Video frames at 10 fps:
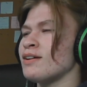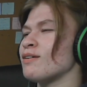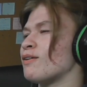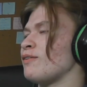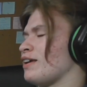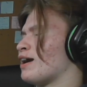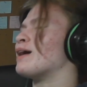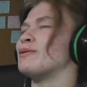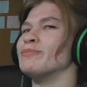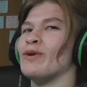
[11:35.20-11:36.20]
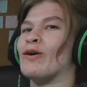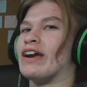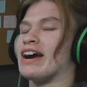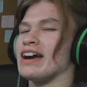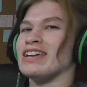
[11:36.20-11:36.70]
Oh yeah, oh
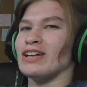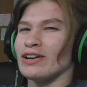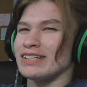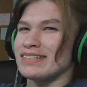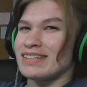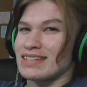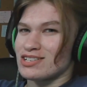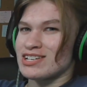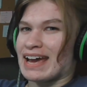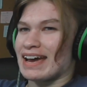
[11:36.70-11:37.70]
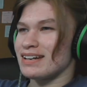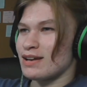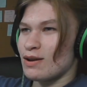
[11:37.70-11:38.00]
yeah, I can already see the chat.